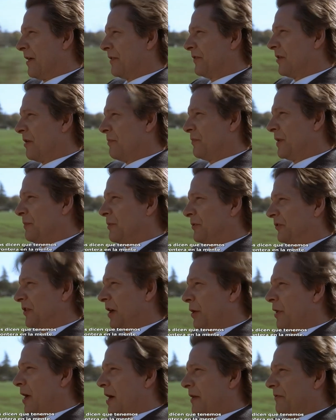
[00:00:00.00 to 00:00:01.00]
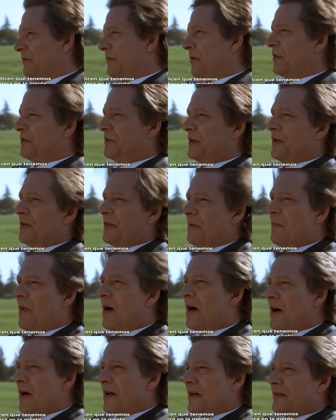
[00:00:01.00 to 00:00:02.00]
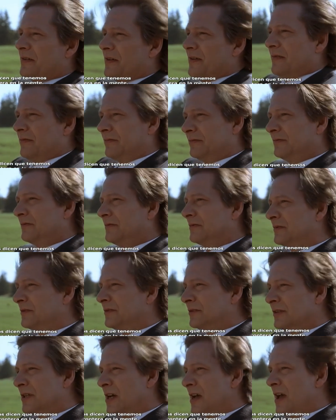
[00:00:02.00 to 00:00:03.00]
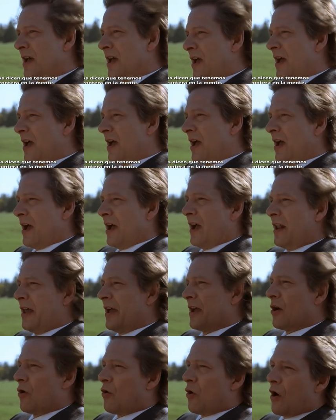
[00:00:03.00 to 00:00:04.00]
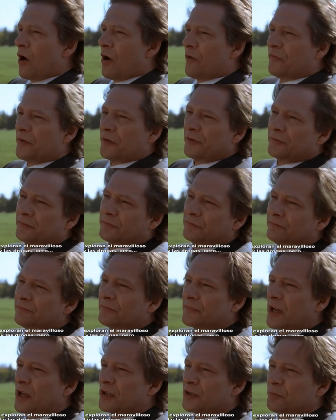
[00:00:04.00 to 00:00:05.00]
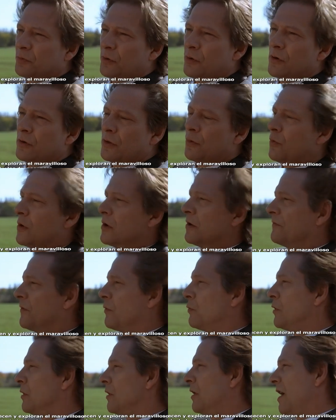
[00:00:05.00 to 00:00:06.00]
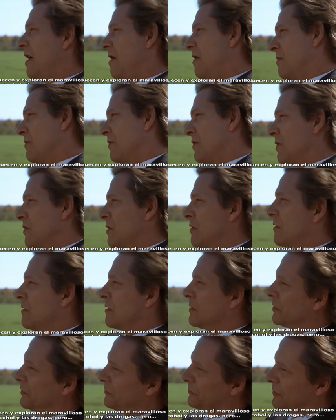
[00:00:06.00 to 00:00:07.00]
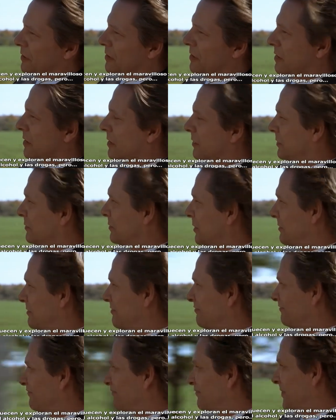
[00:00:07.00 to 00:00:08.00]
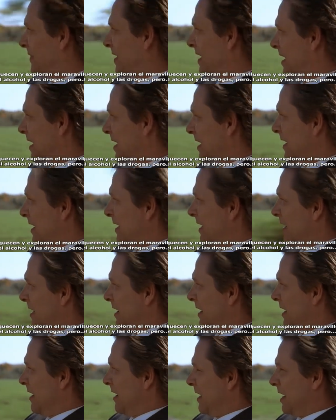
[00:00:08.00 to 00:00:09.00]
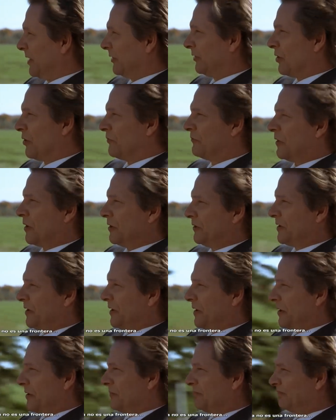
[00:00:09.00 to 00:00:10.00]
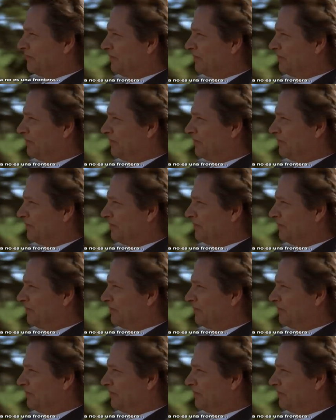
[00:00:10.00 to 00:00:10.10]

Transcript: As some people say, we have the frontier of the mind. And they go off and explore the wonderful world of alcohol and drugs, but that's no frontier.